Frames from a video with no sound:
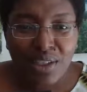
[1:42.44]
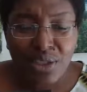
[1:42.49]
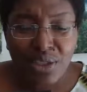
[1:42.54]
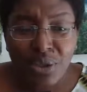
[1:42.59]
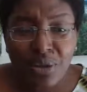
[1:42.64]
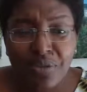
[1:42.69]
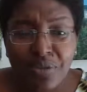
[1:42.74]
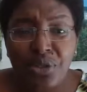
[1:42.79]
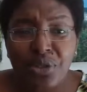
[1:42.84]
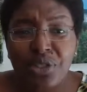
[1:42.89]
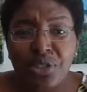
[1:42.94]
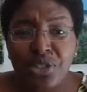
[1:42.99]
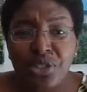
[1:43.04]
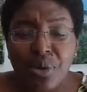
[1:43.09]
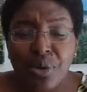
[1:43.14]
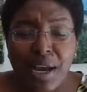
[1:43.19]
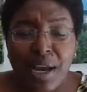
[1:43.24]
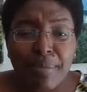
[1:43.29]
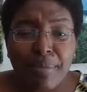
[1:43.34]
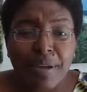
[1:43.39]
So if you're
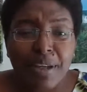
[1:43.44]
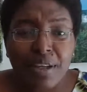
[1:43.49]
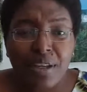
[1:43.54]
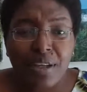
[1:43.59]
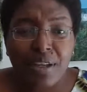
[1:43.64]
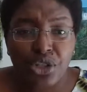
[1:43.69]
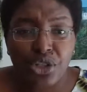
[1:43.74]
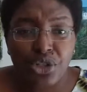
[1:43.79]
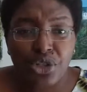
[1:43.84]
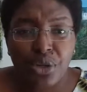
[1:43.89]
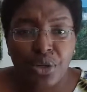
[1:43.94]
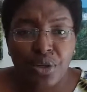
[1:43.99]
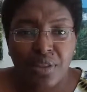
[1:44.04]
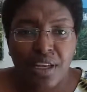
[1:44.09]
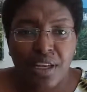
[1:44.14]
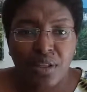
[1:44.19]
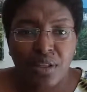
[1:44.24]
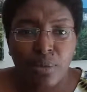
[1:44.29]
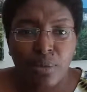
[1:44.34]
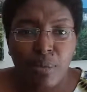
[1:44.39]
describing a shirt
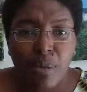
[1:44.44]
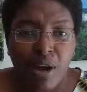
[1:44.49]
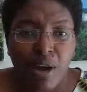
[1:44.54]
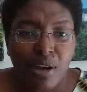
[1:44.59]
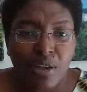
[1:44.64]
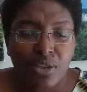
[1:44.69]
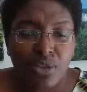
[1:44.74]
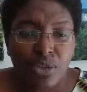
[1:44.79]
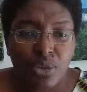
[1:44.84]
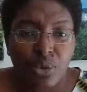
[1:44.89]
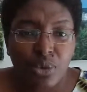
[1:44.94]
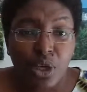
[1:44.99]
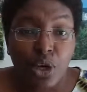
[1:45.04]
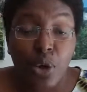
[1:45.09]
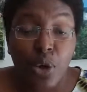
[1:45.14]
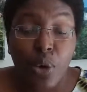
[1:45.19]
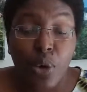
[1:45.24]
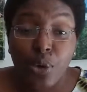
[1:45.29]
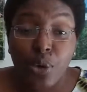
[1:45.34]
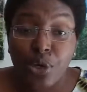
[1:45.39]
that you bought to a
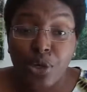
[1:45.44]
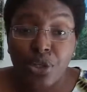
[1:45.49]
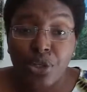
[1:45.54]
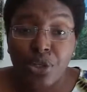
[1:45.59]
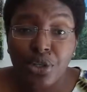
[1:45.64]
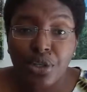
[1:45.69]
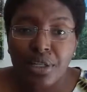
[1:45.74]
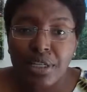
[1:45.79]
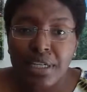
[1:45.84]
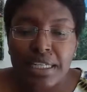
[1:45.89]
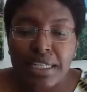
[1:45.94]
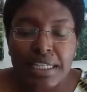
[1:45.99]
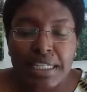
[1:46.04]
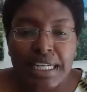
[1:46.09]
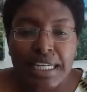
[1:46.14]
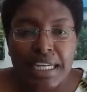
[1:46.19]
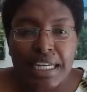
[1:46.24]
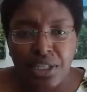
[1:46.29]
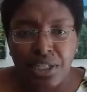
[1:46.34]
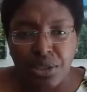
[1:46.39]
coworker
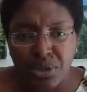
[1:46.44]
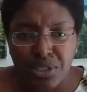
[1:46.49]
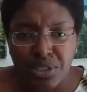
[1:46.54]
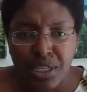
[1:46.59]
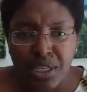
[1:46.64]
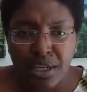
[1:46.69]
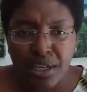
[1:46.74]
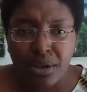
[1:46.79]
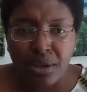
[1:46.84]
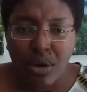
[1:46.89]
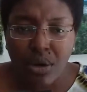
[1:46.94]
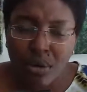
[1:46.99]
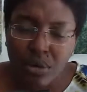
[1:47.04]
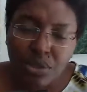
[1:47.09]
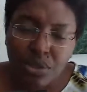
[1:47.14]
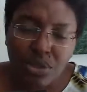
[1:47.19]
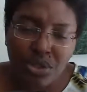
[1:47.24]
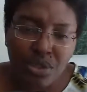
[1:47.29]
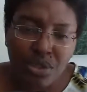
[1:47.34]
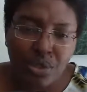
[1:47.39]
and you say, oh,
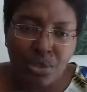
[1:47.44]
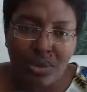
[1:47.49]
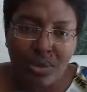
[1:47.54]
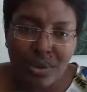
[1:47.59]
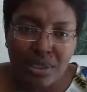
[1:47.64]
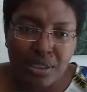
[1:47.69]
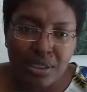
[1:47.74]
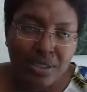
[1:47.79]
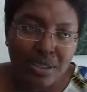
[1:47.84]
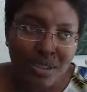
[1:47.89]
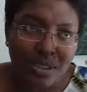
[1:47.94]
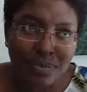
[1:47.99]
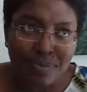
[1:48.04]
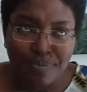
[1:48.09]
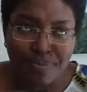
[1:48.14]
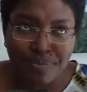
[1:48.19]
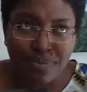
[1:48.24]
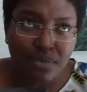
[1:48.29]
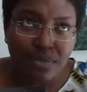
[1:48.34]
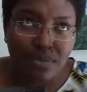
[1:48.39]
the shirt was,
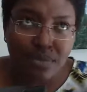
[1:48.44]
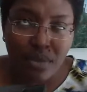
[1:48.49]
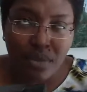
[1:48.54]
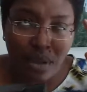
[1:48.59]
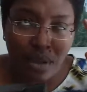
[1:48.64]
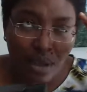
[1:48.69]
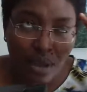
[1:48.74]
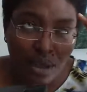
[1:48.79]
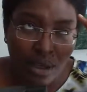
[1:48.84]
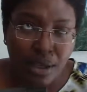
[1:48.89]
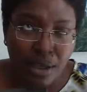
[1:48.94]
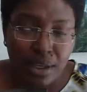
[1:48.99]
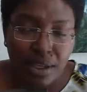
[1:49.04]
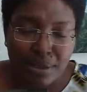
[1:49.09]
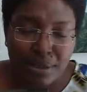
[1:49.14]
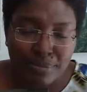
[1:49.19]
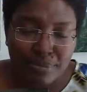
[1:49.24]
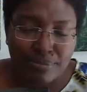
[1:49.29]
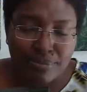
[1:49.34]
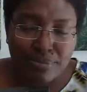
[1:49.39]

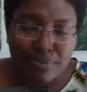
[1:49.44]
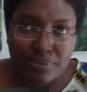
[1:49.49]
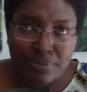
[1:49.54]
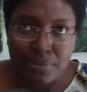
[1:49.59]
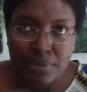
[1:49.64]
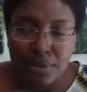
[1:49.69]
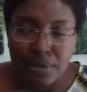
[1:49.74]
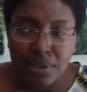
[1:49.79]
that's